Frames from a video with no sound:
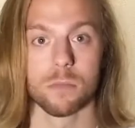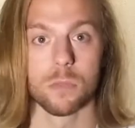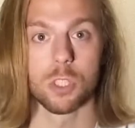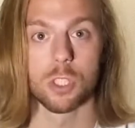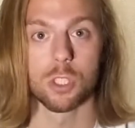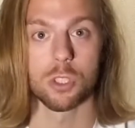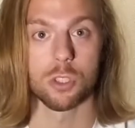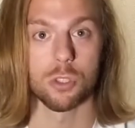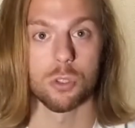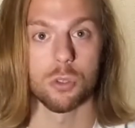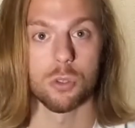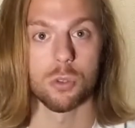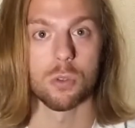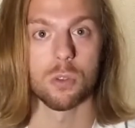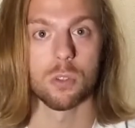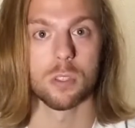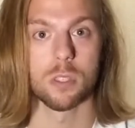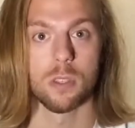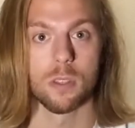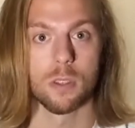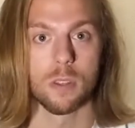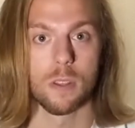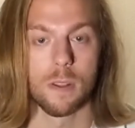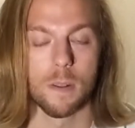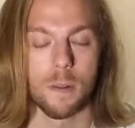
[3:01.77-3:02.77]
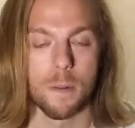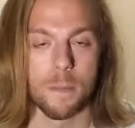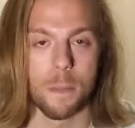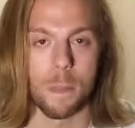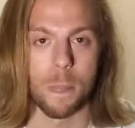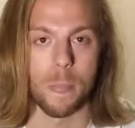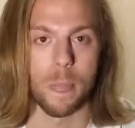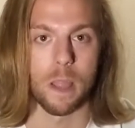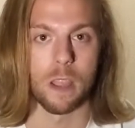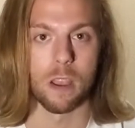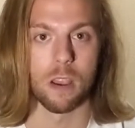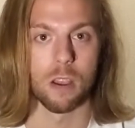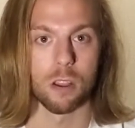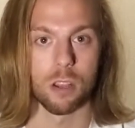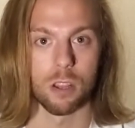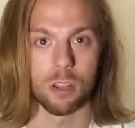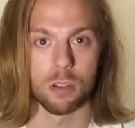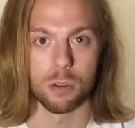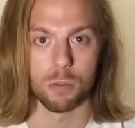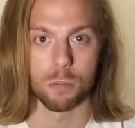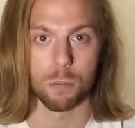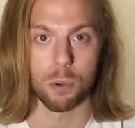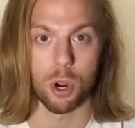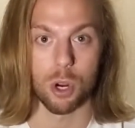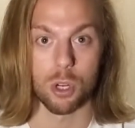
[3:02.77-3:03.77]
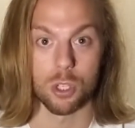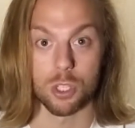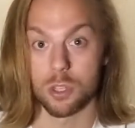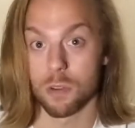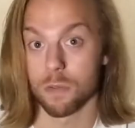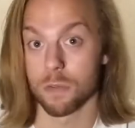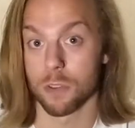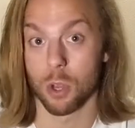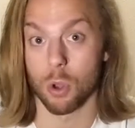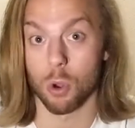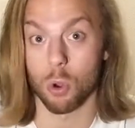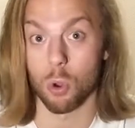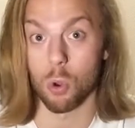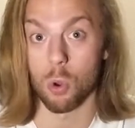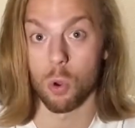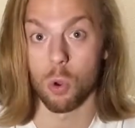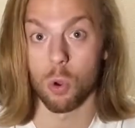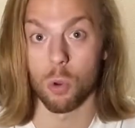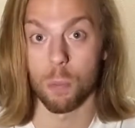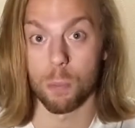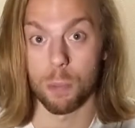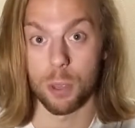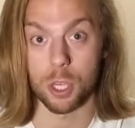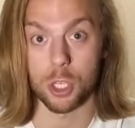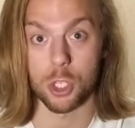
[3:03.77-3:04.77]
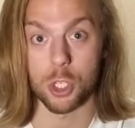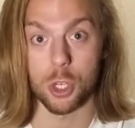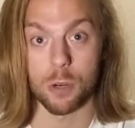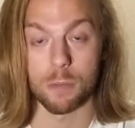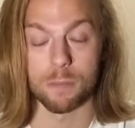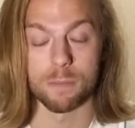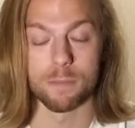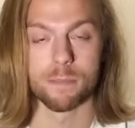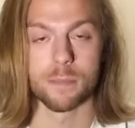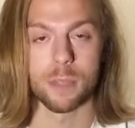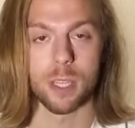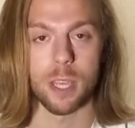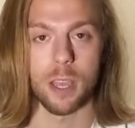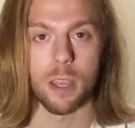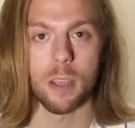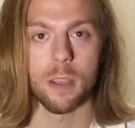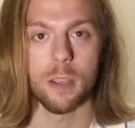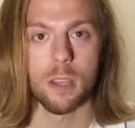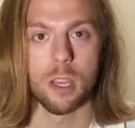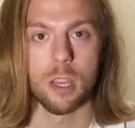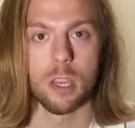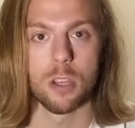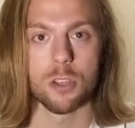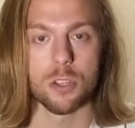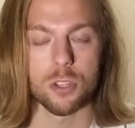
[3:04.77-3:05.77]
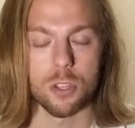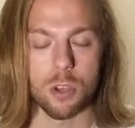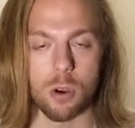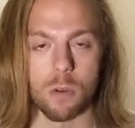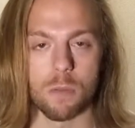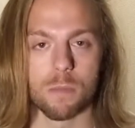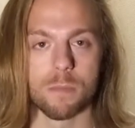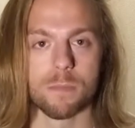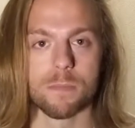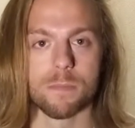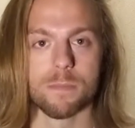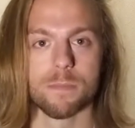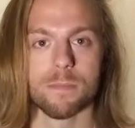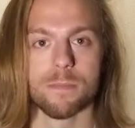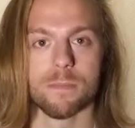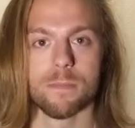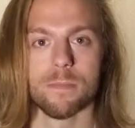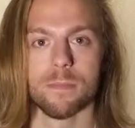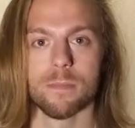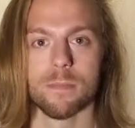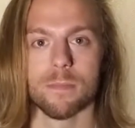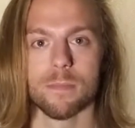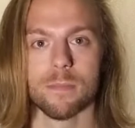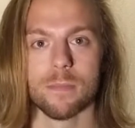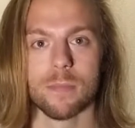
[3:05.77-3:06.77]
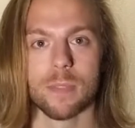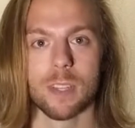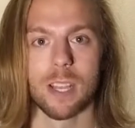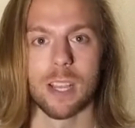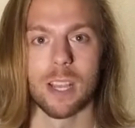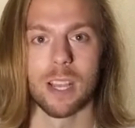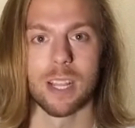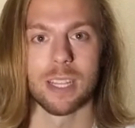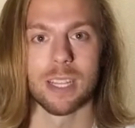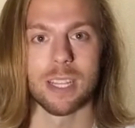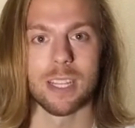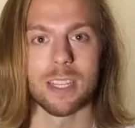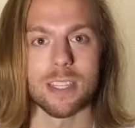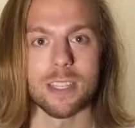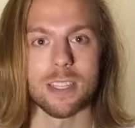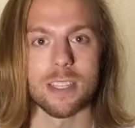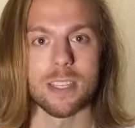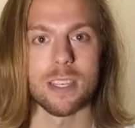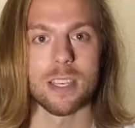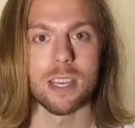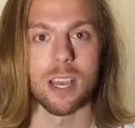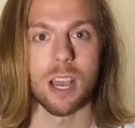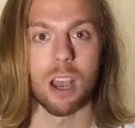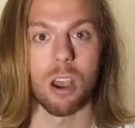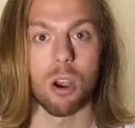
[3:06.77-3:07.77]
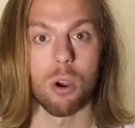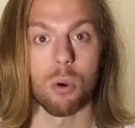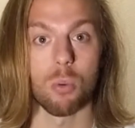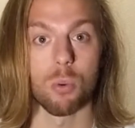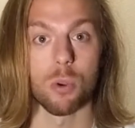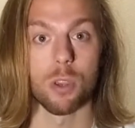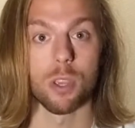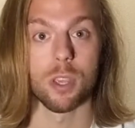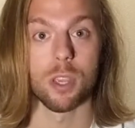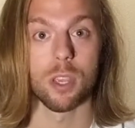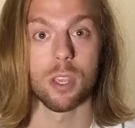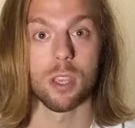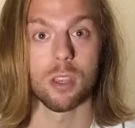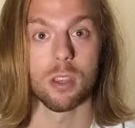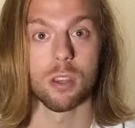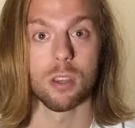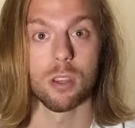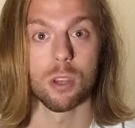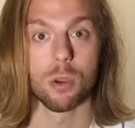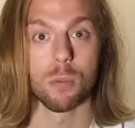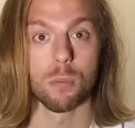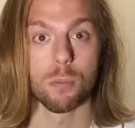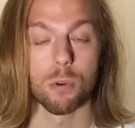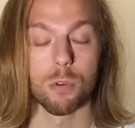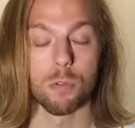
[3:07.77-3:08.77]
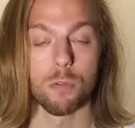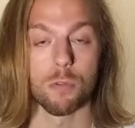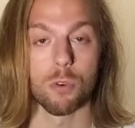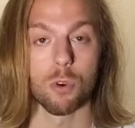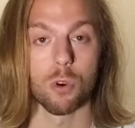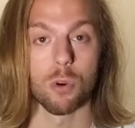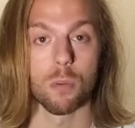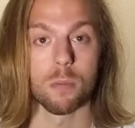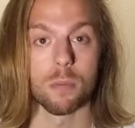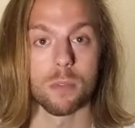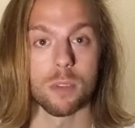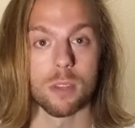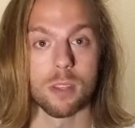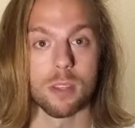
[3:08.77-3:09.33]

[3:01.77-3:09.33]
Two parts of the whole picture. Okay? So let's see how we perform